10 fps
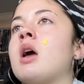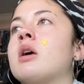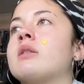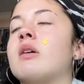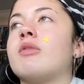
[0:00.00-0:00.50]

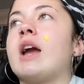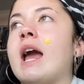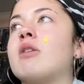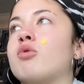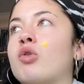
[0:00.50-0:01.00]
something
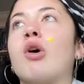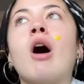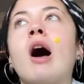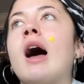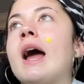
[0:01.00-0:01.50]
ain't
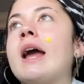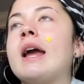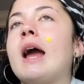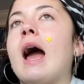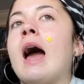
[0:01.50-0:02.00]

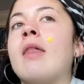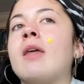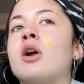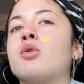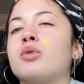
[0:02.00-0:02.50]
right. And
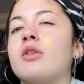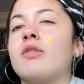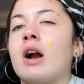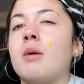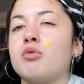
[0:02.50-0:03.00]
then I also
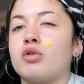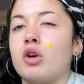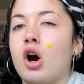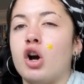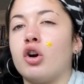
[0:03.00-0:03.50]
think I'm just
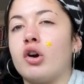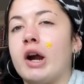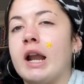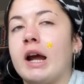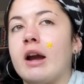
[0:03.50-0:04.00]

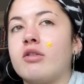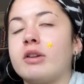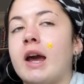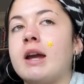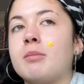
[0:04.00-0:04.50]
hungry, like I
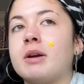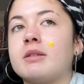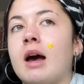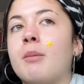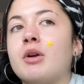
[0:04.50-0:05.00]
just ate my
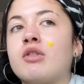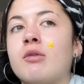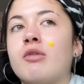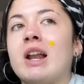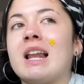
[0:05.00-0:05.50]
sandwich
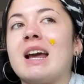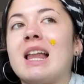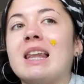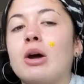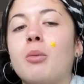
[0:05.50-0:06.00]
and I'm feeling like
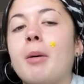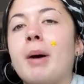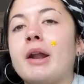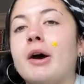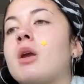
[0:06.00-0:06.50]
a little bit
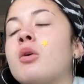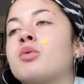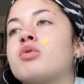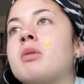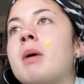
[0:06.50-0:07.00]
better. I was
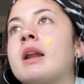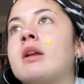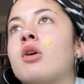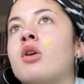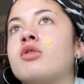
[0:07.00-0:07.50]
watching
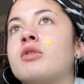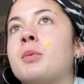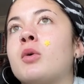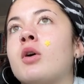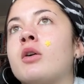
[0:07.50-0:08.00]
Madeline Argy's
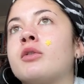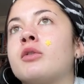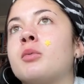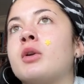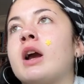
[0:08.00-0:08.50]
podcast
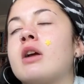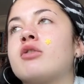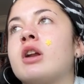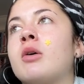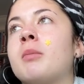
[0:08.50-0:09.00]
this morning
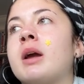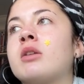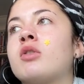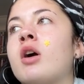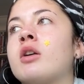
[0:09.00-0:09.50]
actually on
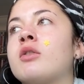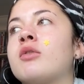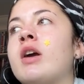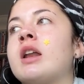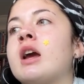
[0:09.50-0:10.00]
being
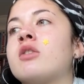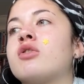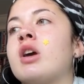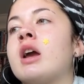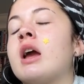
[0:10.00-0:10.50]
diagnosed with
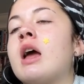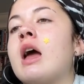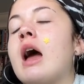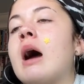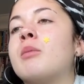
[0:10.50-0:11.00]
ADHD,
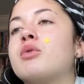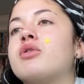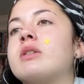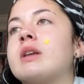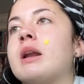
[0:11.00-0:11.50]
and what
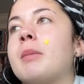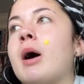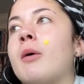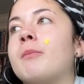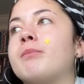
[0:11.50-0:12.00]
she said
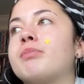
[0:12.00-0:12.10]
about